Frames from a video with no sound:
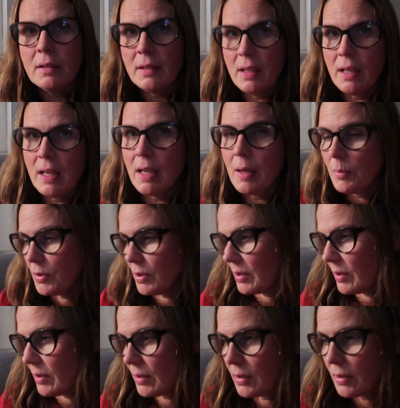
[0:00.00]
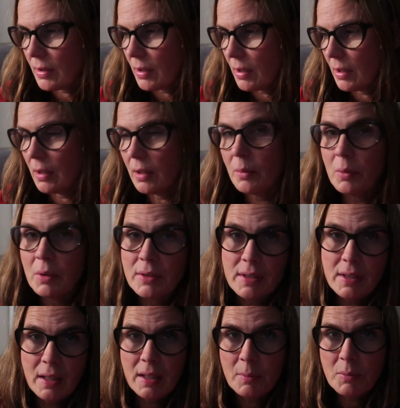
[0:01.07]
Today I'm just, well
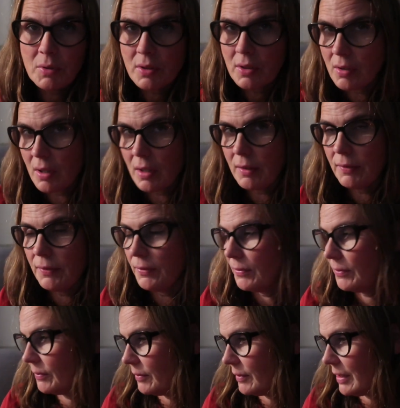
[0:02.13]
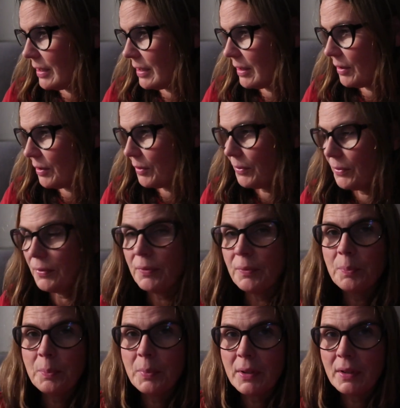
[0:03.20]
tonight I'm just trying to get a little
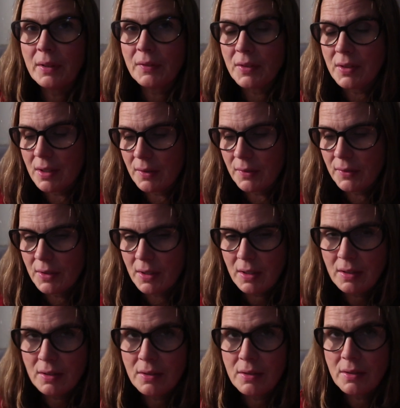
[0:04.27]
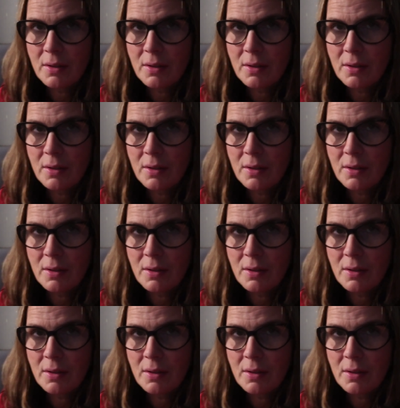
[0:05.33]
bit of stuff done.